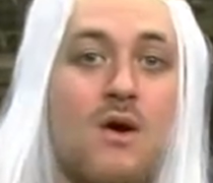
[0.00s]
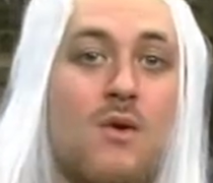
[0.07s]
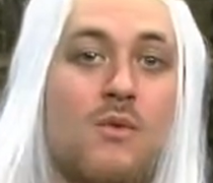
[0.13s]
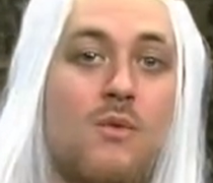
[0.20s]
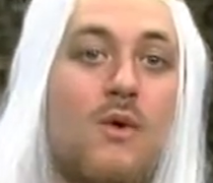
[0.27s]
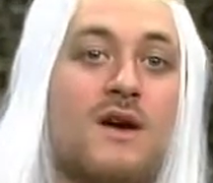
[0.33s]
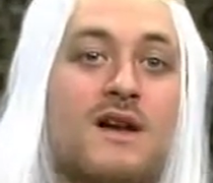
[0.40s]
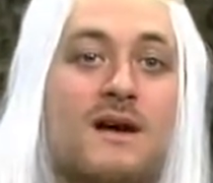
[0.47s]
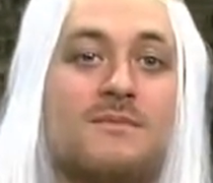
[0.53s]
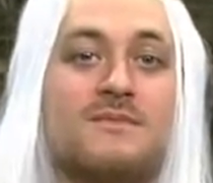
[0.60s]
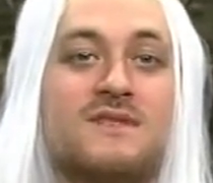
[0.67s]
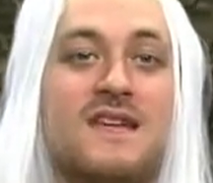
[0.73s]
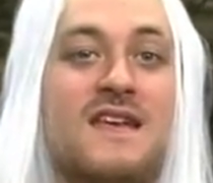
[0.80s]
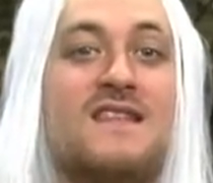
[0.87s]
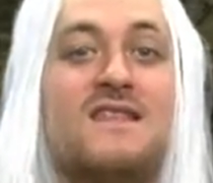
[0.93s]
what
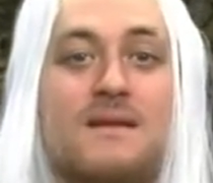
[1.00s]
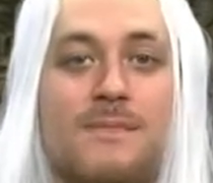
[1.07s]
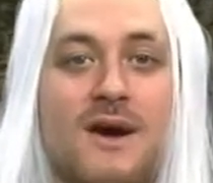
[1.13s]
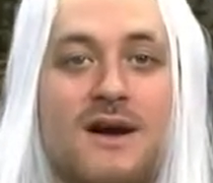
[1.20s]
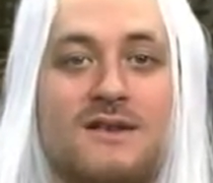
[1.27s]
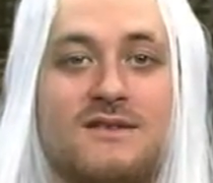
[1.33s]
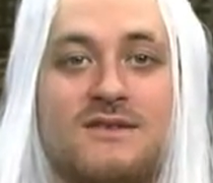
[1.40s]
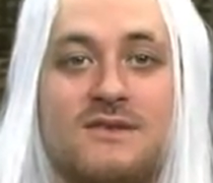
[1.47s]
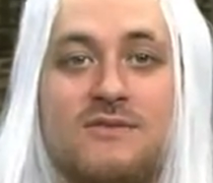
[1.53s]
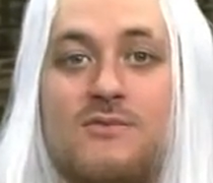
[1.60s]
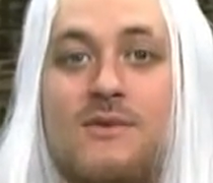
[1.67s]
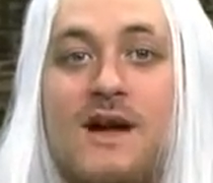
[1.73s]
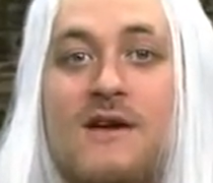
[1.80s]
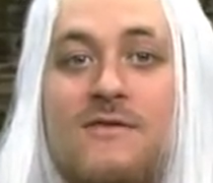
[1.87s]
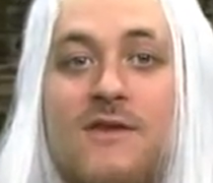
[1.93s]
comes in the box?
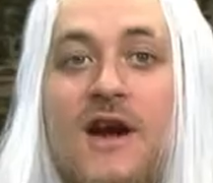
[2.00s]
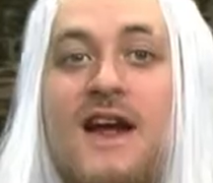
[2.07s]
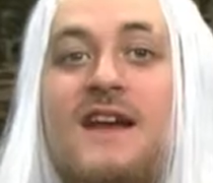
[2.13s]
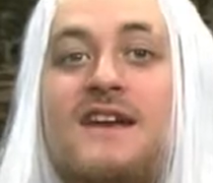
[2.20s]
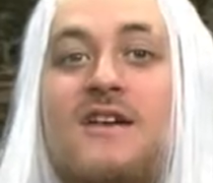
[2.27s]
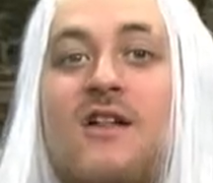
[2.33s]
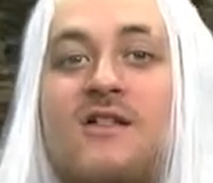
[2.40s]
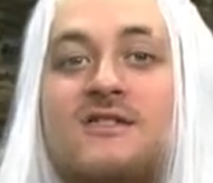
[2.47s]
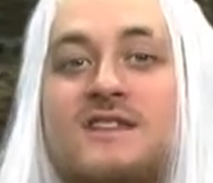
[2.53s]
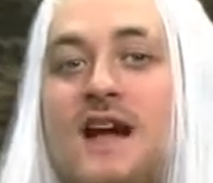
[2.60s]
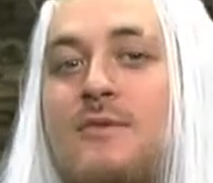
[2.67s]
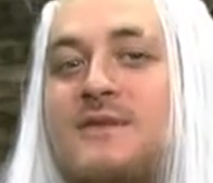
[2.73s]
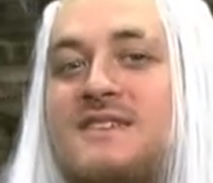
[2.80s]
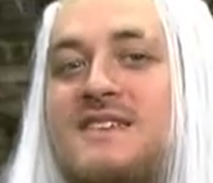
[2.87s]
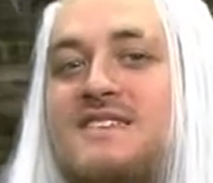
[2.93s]
Well, for $80, I
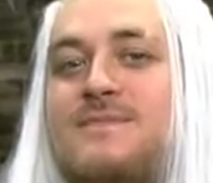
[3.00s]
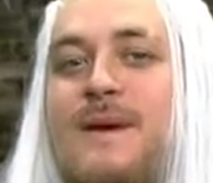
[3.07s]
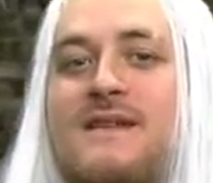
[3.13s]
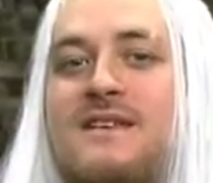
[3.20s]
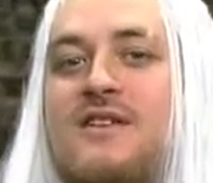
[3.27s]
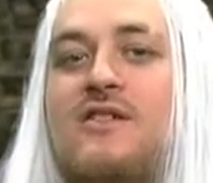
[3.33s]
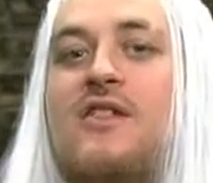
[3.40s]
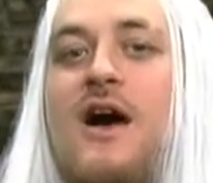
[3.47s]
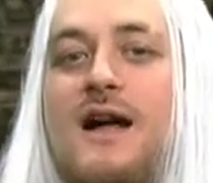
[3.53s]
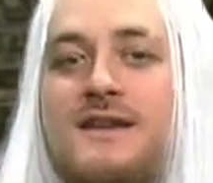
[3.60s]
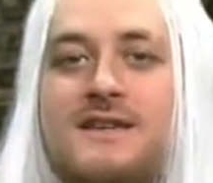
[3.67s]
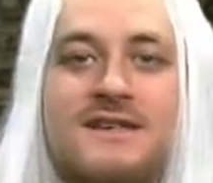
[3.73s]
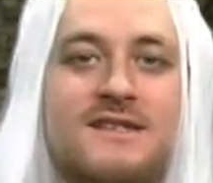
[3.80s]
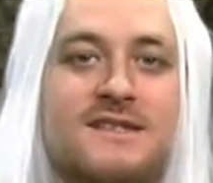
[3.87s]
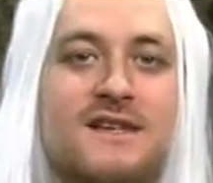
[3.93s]
wasn't expecting a lot,
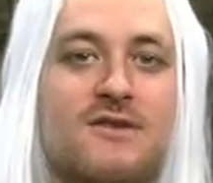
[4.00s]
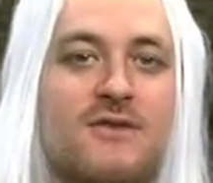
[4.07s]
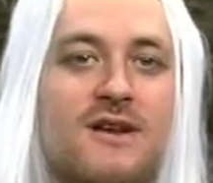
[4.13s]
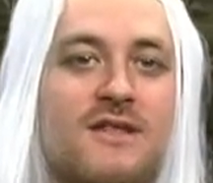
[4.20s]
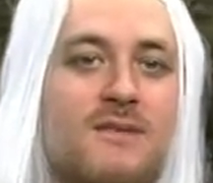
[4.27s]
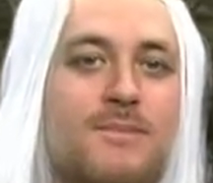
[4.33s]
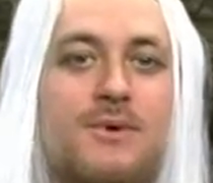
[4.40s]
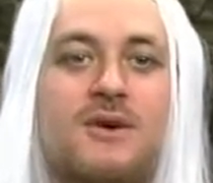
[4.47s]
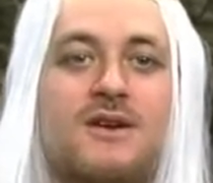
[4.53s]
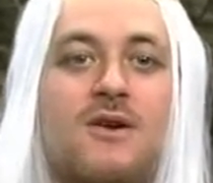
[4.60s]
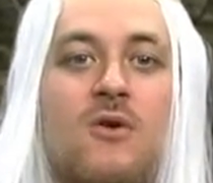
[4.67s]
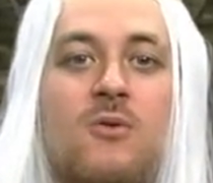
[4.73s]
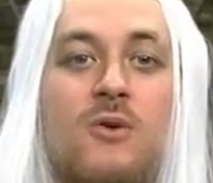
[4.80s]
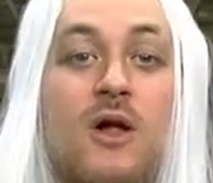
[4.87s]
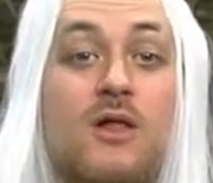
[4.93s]
considering the book
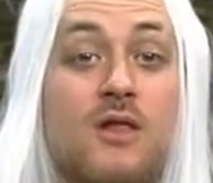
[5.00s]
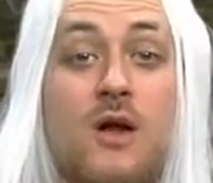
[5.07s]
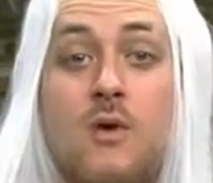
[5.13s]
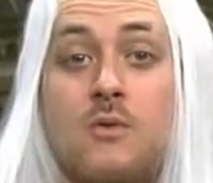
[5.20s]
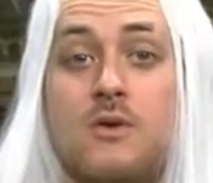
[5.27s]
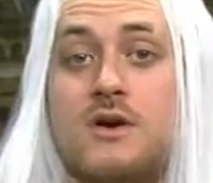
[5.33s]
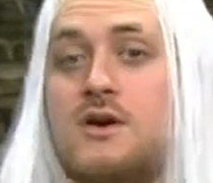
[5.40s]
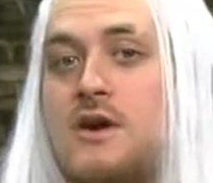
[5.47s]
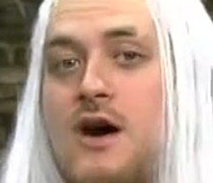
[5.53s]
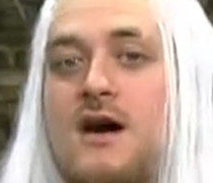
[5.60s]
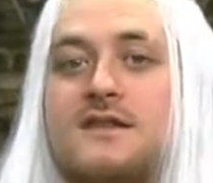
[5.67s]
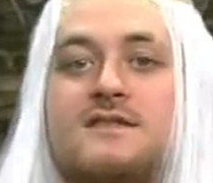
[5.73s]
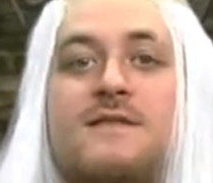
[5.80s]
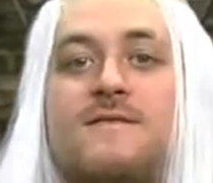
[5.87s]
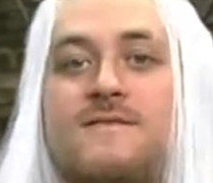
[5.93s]
alone
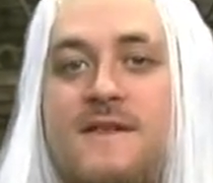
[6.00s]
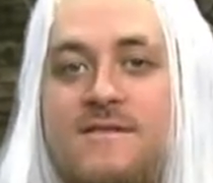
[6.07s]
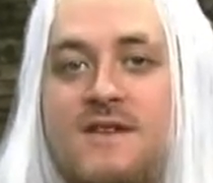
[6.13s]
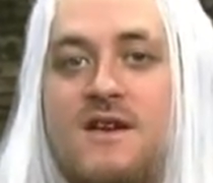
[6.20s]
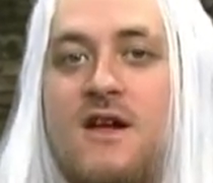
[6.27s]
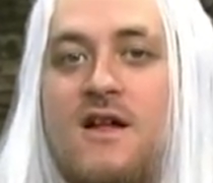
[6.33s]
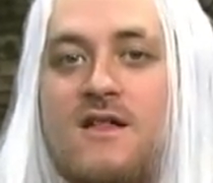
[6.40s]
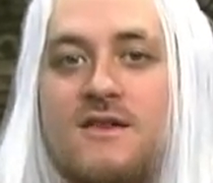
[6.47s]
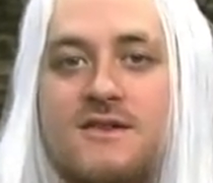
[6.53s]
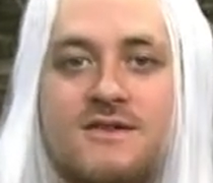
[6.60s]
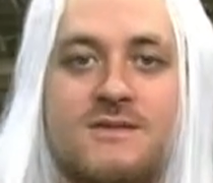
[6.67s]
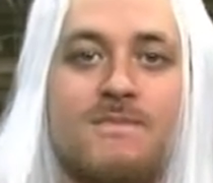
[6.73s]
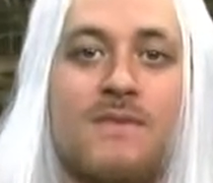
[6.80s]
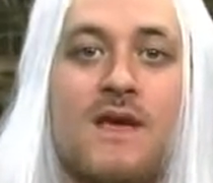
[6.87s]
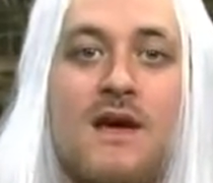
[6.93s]
costs $50.